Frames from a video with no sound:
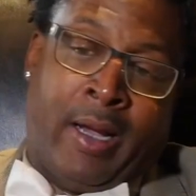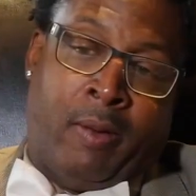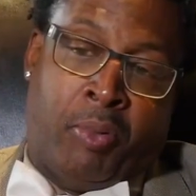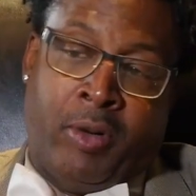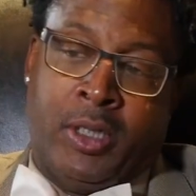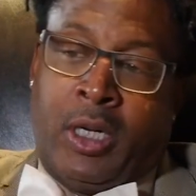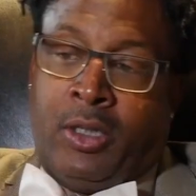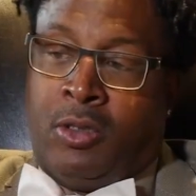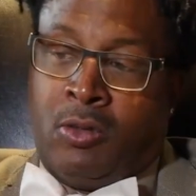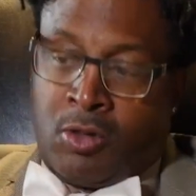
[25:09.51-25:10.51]
could
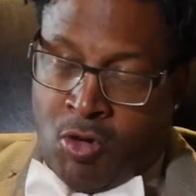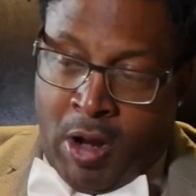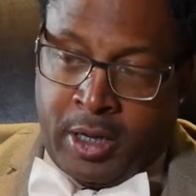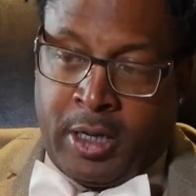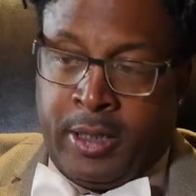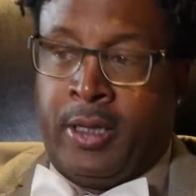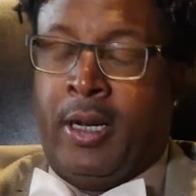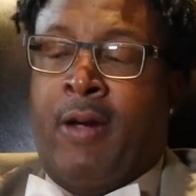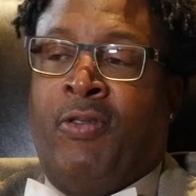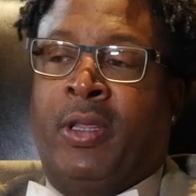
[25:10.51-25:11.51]
appreciate you chronicling
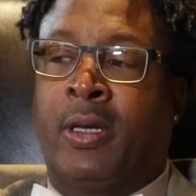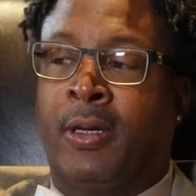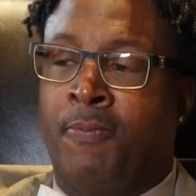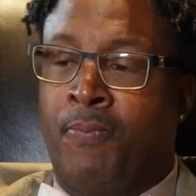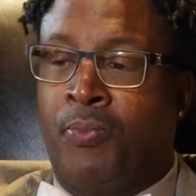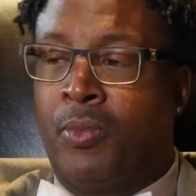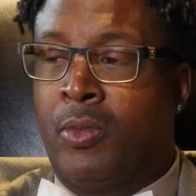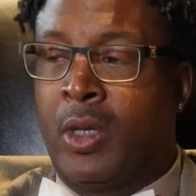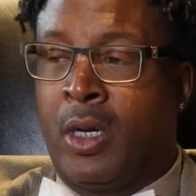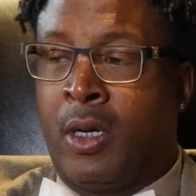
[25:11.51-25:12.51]
everything,
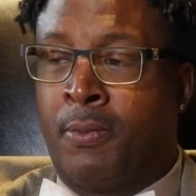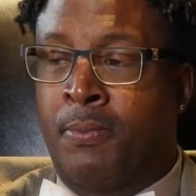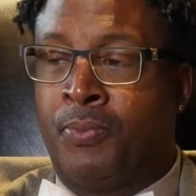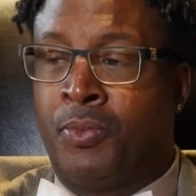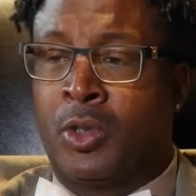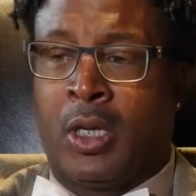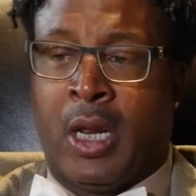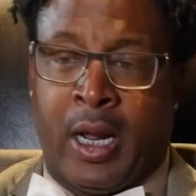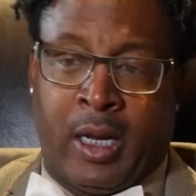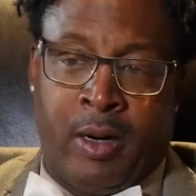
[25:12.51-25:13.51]
and
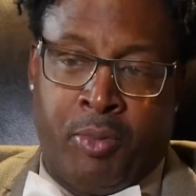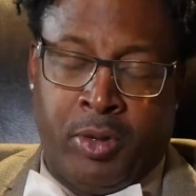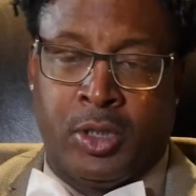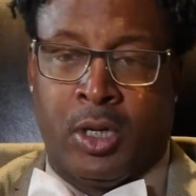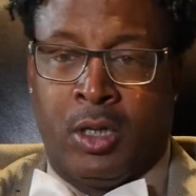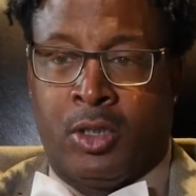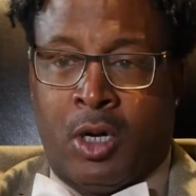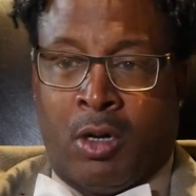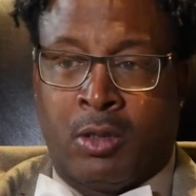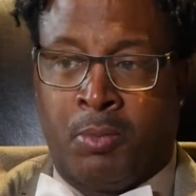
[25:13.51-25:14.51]
I could appreciate
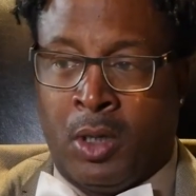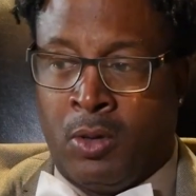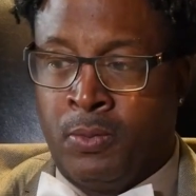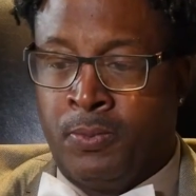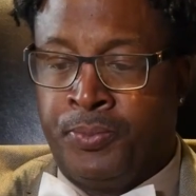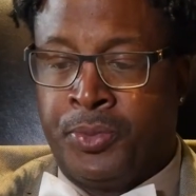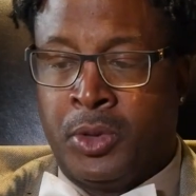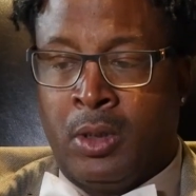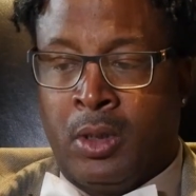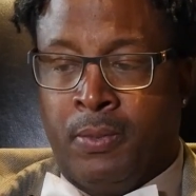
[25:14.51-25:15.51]
Charles Blow,
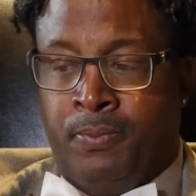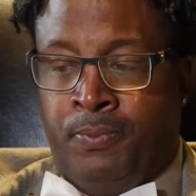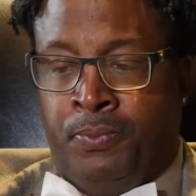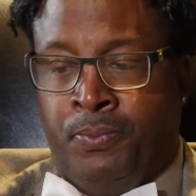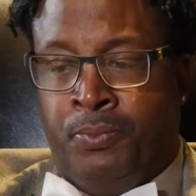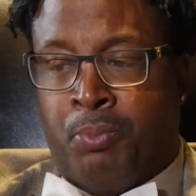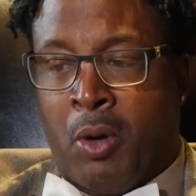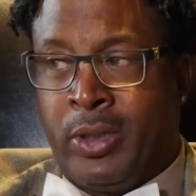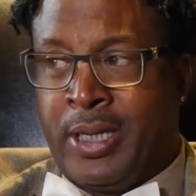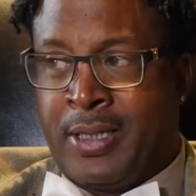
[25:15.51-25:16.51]
but
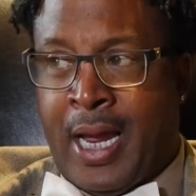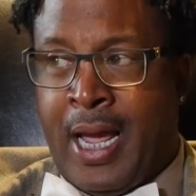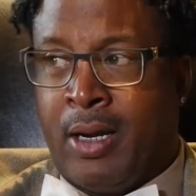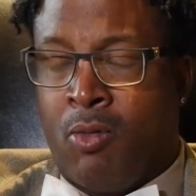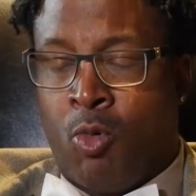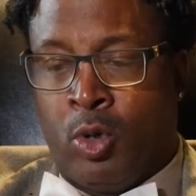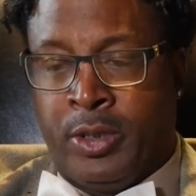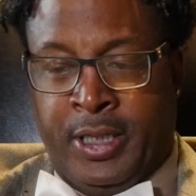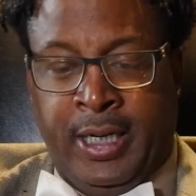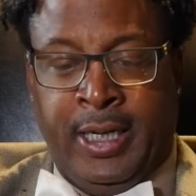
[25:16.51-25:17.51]
with the attack
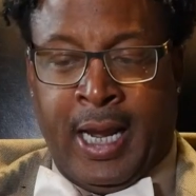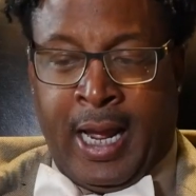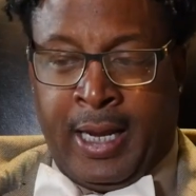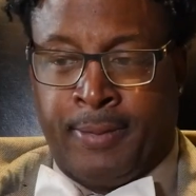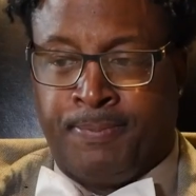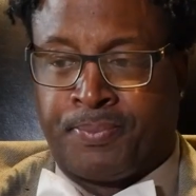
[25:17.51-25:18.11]
on DEI,